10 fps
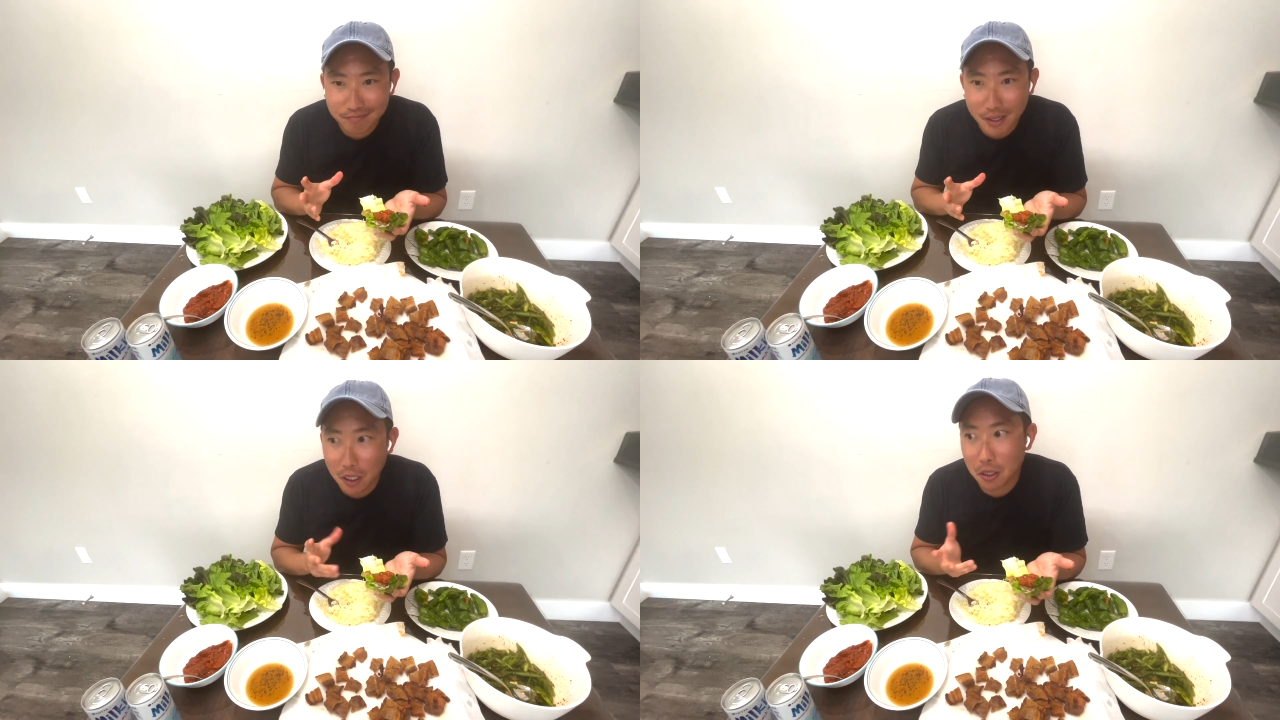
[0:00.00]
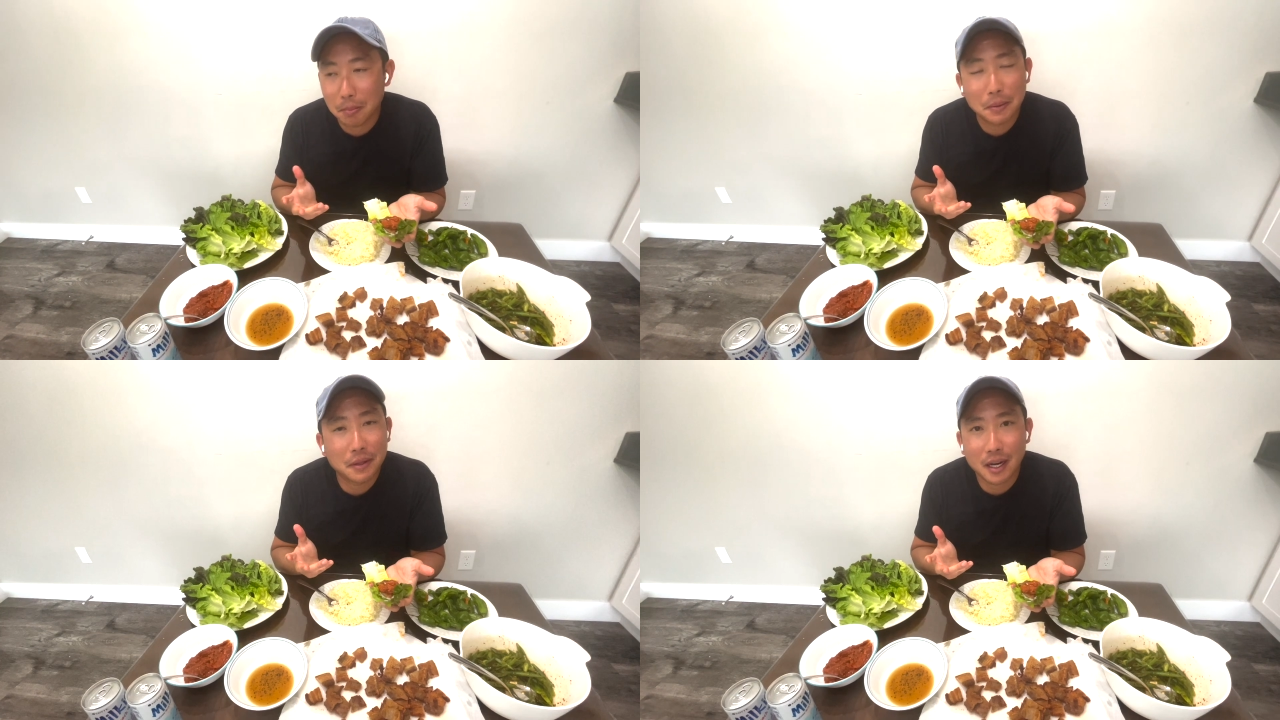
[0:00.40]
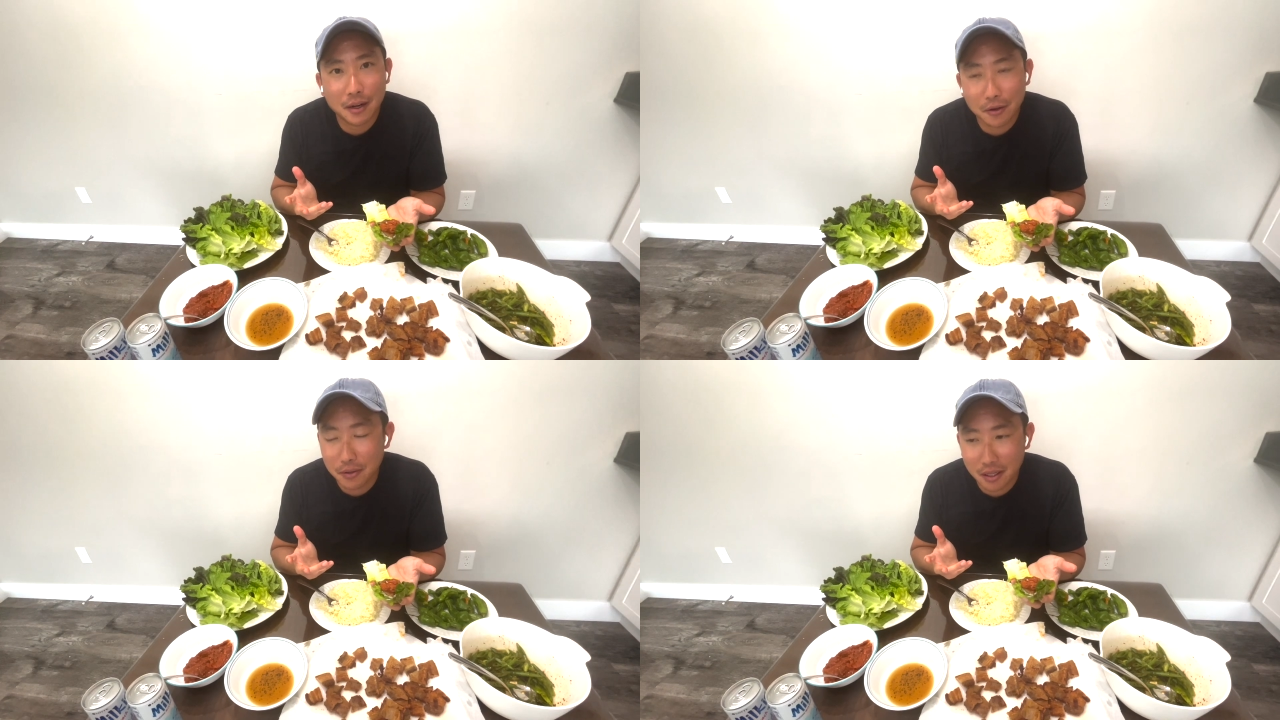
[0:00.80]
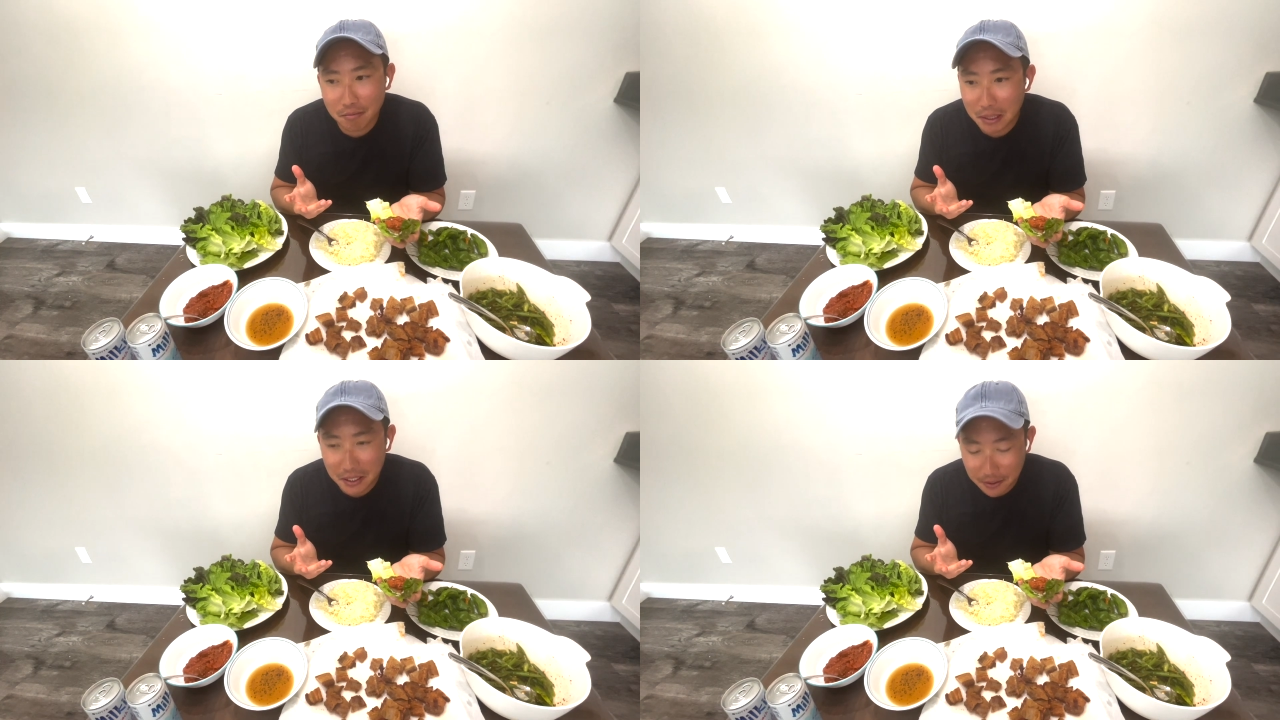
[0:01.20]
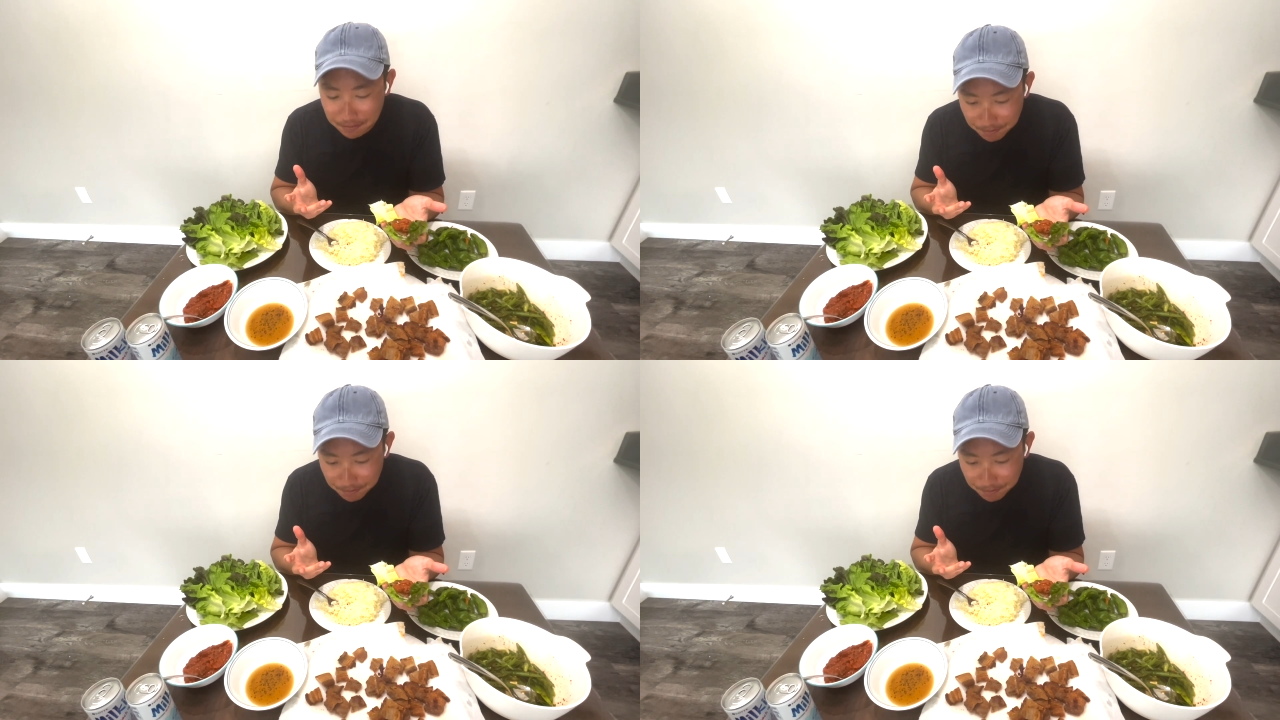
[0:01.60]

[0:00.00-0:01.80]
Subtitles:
lot of people that I know love bacon.